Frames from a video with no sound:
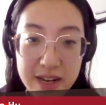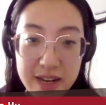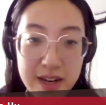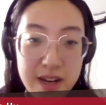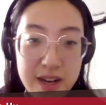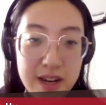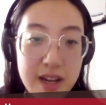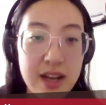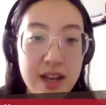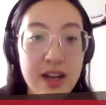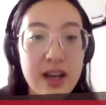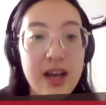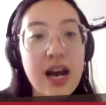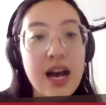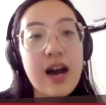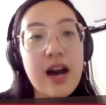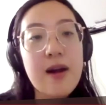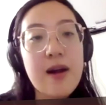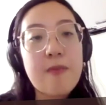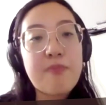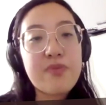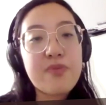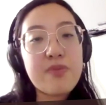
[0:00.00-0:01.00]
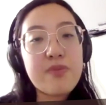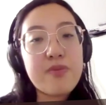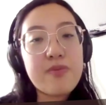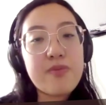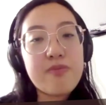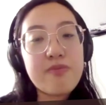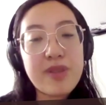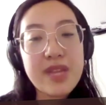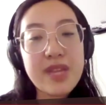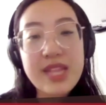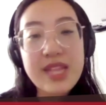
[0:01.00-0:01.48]
then. Um,
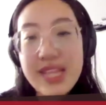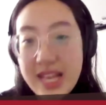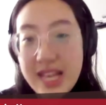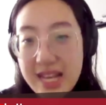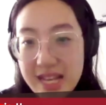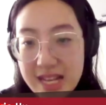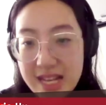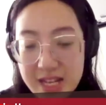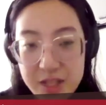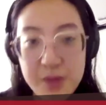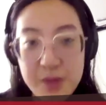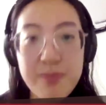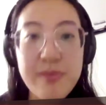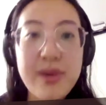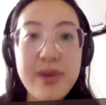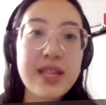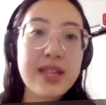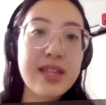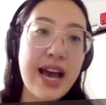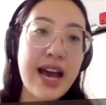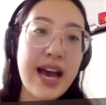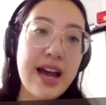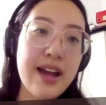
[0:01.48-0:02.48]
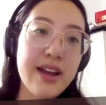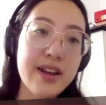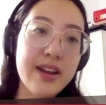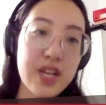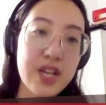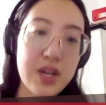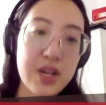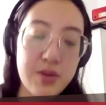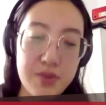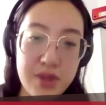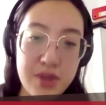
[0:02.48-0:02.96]
but it doesn't mean that
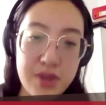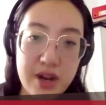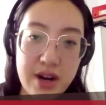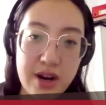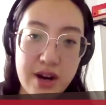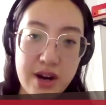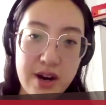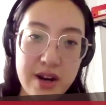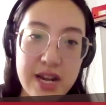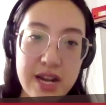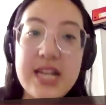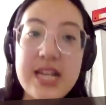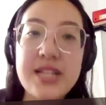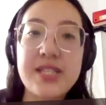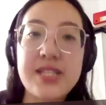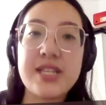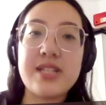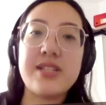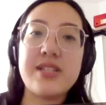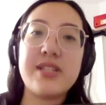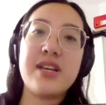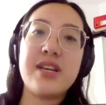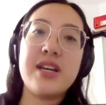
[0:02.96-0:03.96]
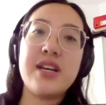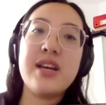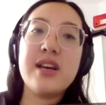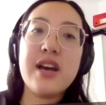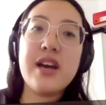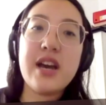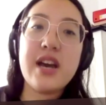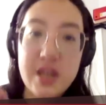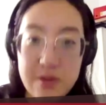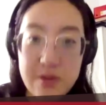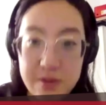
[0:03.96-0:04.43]
you know there isn't
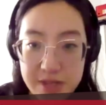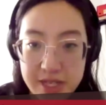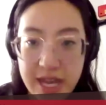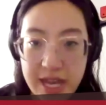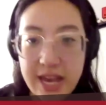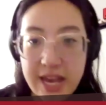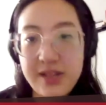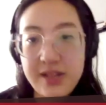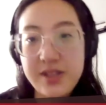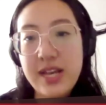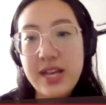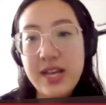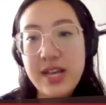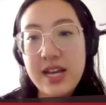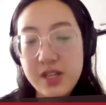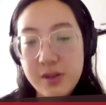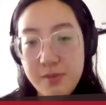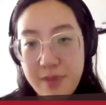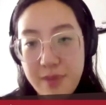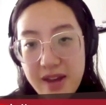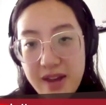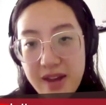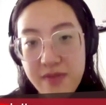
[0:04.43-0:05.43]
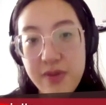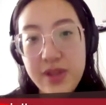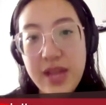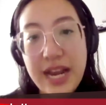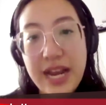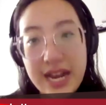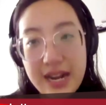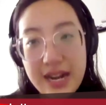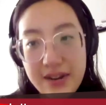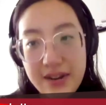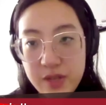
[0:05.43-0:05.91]
a use case and a demand for
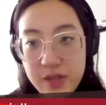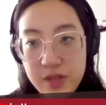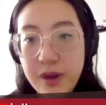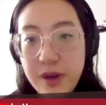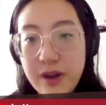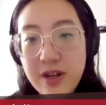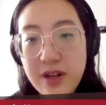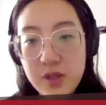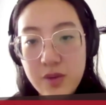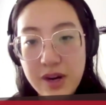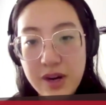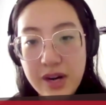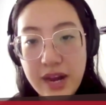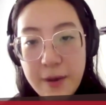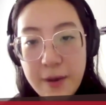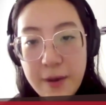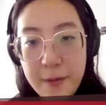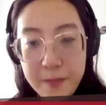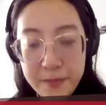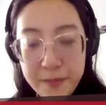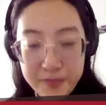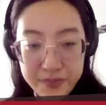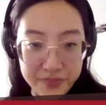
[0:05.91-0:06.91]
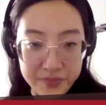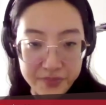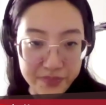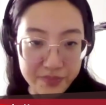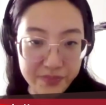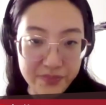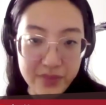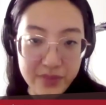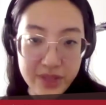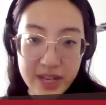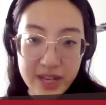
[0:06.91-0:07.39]
that kind of experience right now.
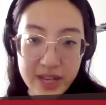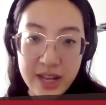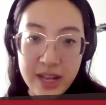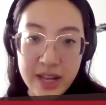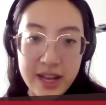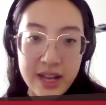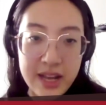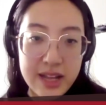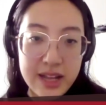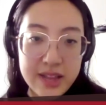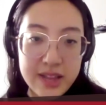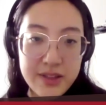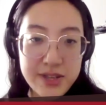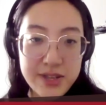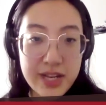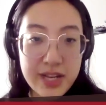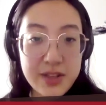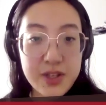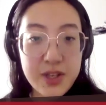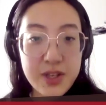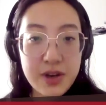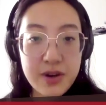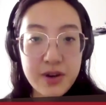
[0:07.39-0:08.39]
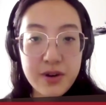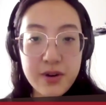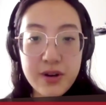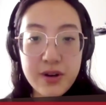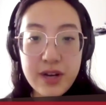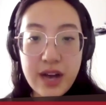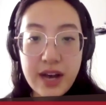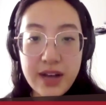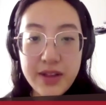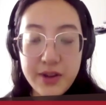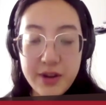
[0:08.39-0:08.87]
There's also
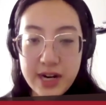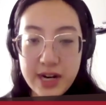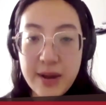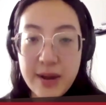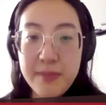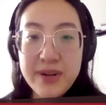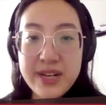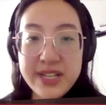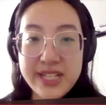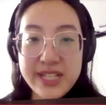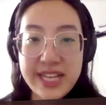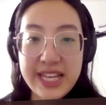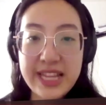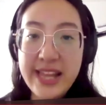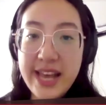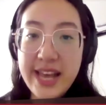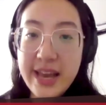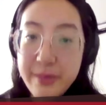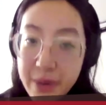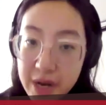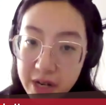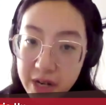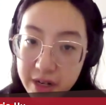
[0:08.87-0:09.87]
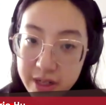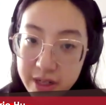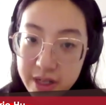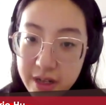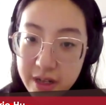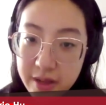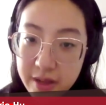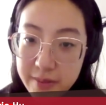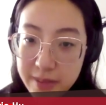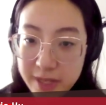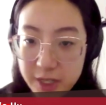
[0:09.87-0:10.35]
uh, there are companies like Landmrk,
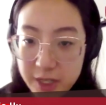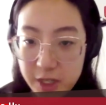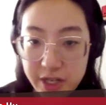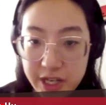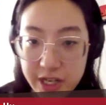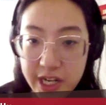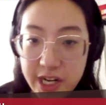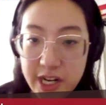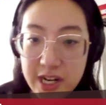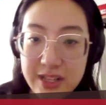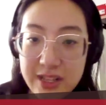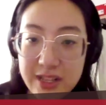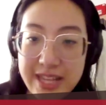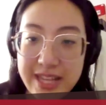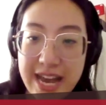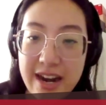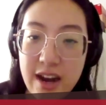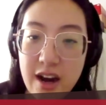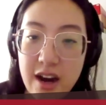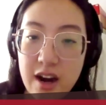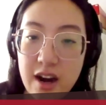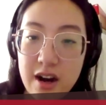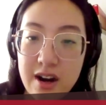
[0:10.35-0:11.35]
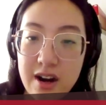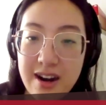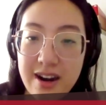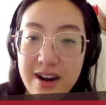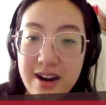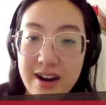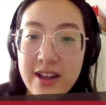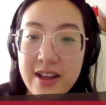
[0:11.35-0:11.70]
pictured here, that are